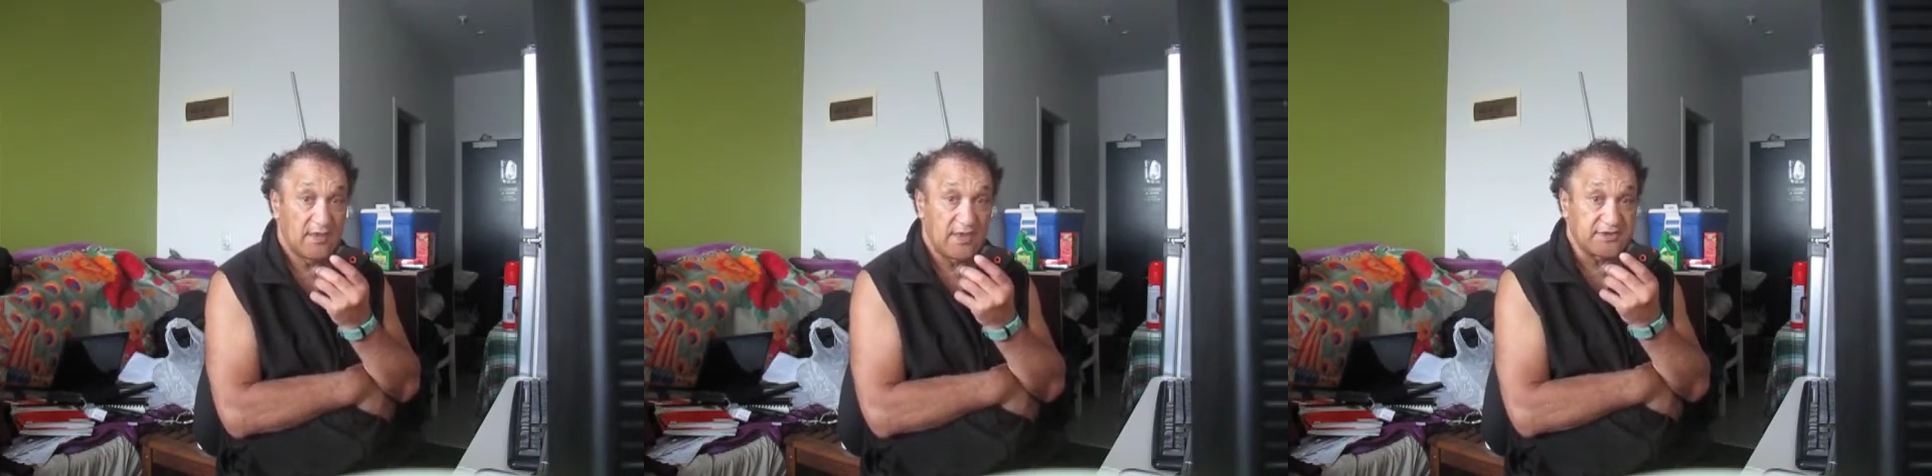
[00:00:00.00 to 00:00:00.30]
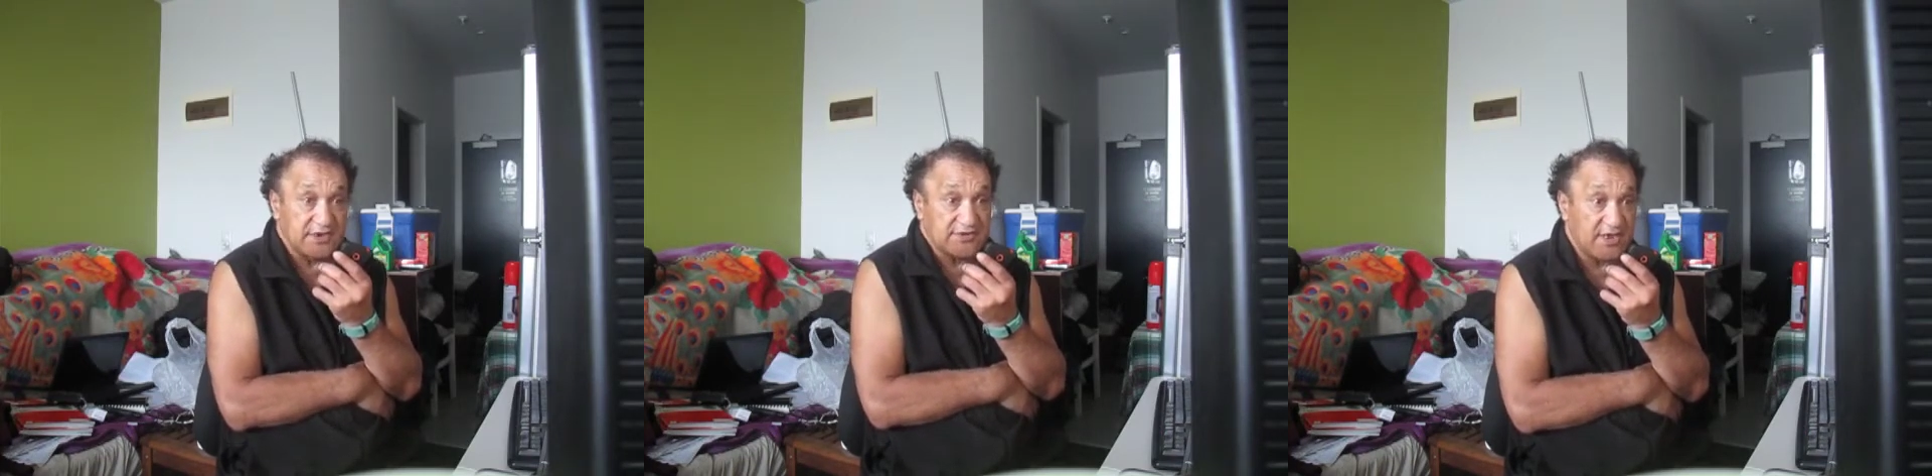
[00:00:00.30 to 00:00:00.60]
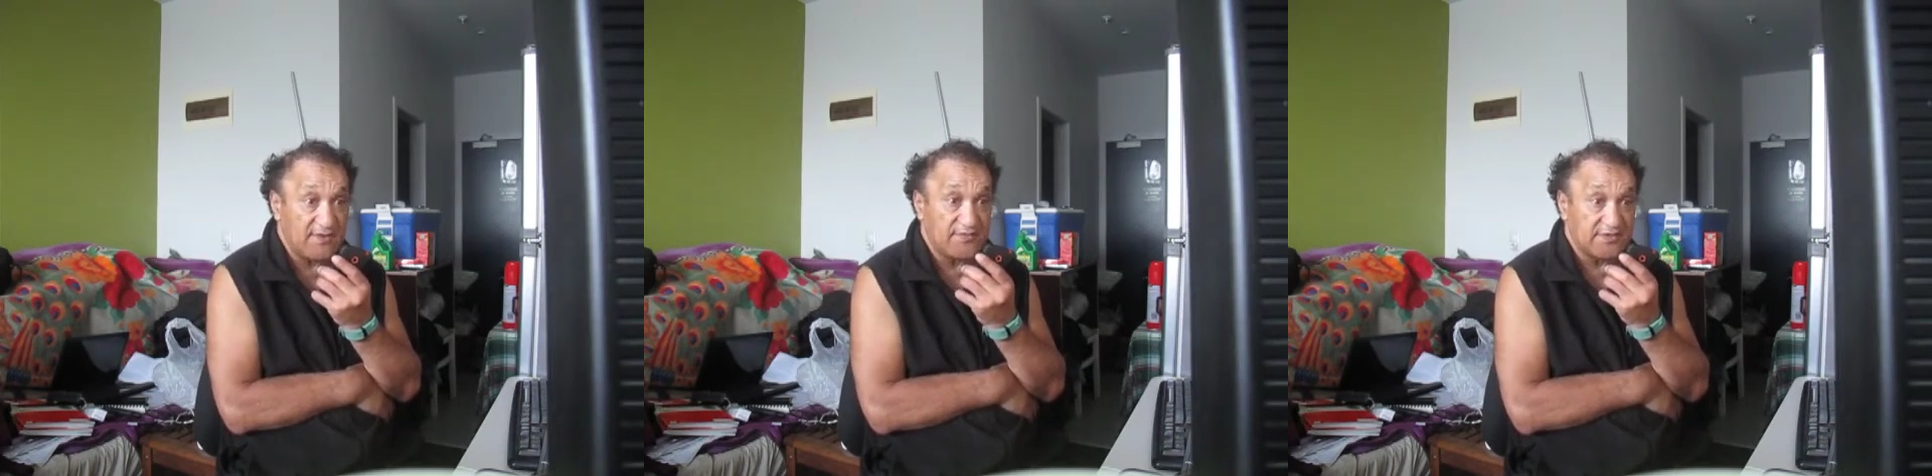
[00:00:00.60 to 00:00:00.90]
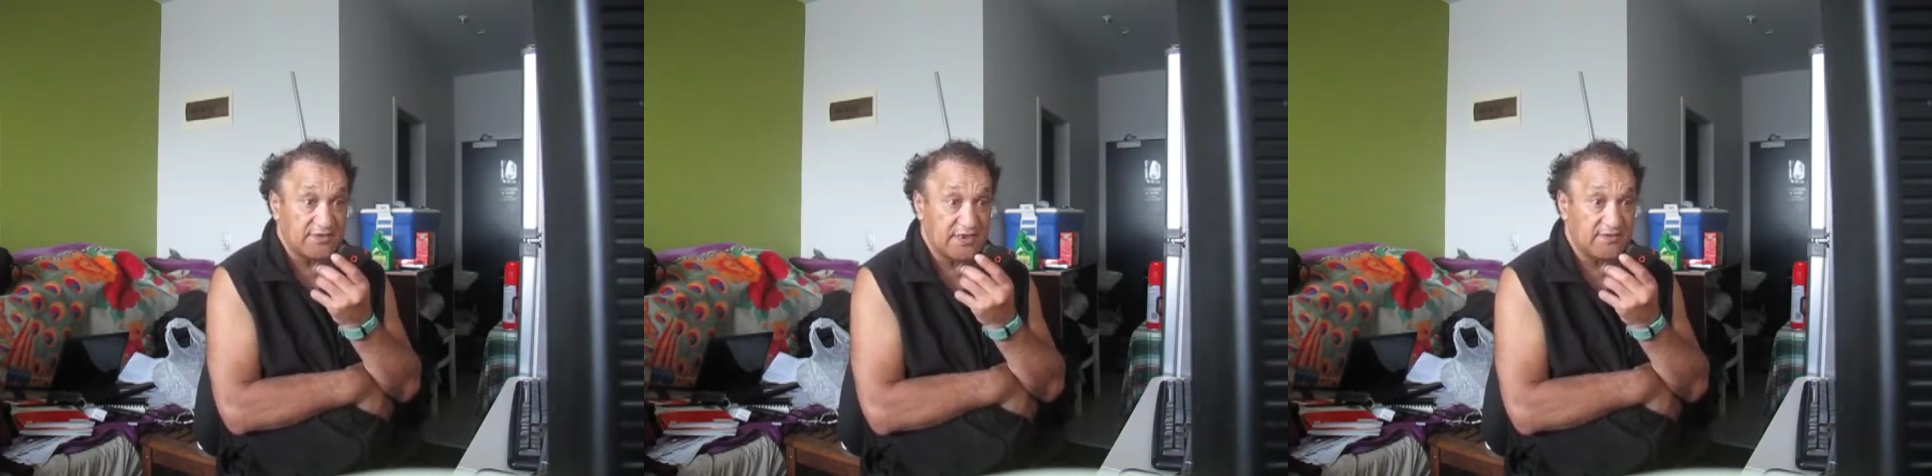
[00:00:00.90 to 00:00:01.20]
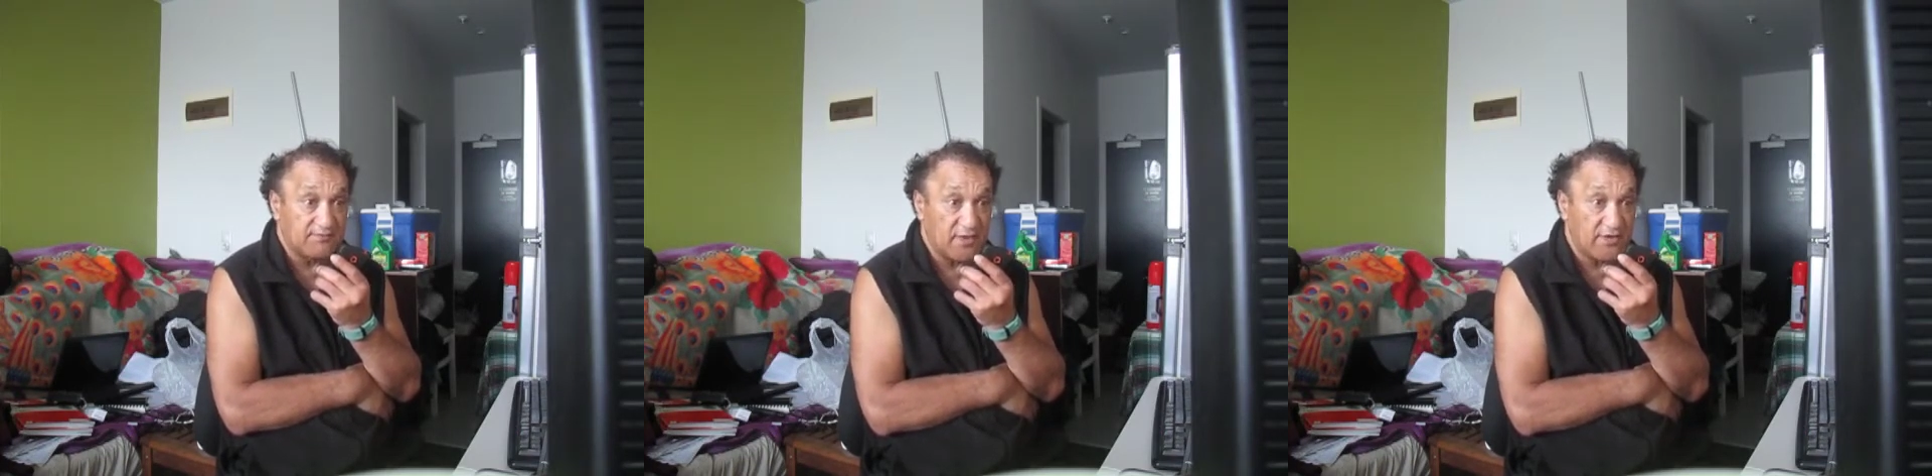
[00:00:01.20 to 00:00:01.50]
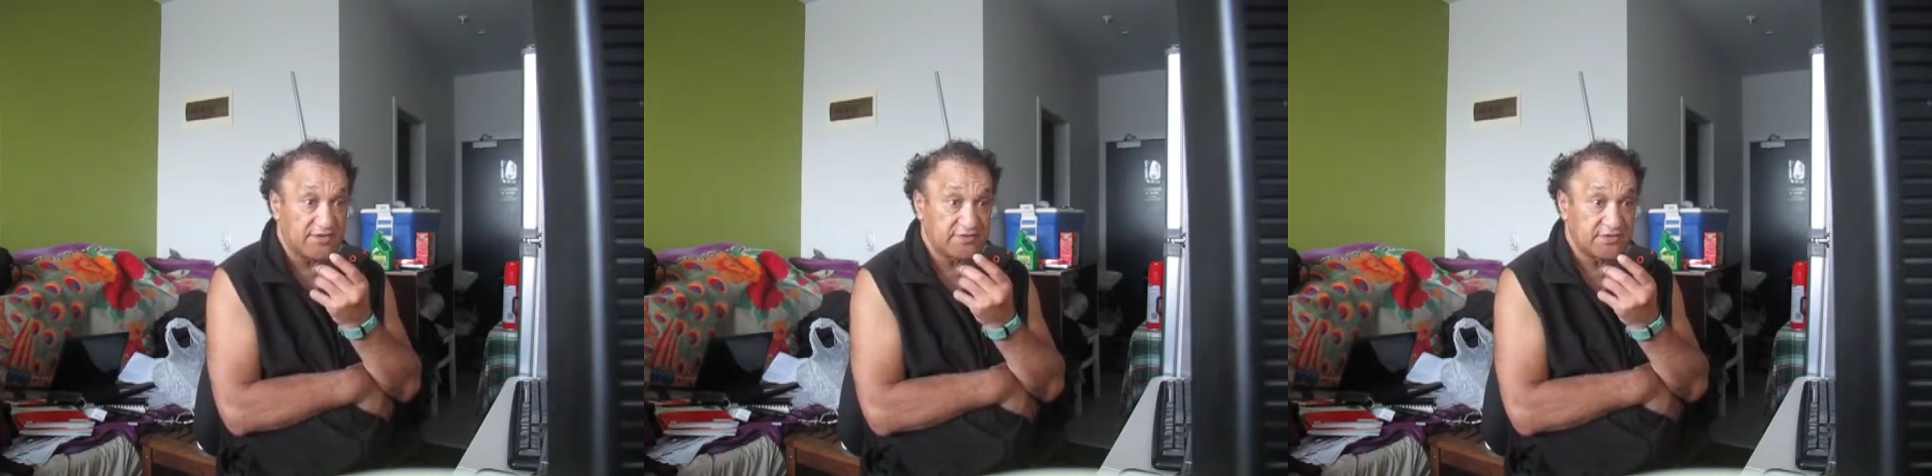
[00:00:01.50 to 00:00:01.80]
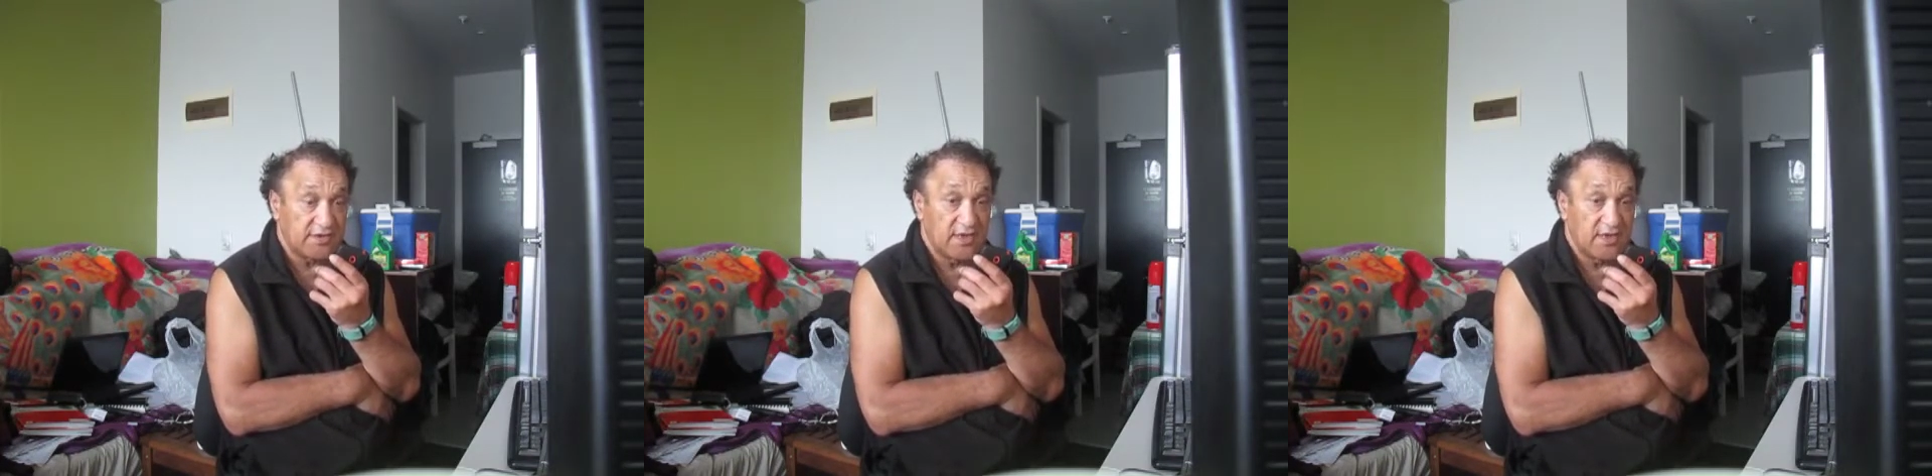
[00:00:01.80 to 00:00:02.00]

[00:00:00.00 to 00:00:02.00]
It just happens that Morris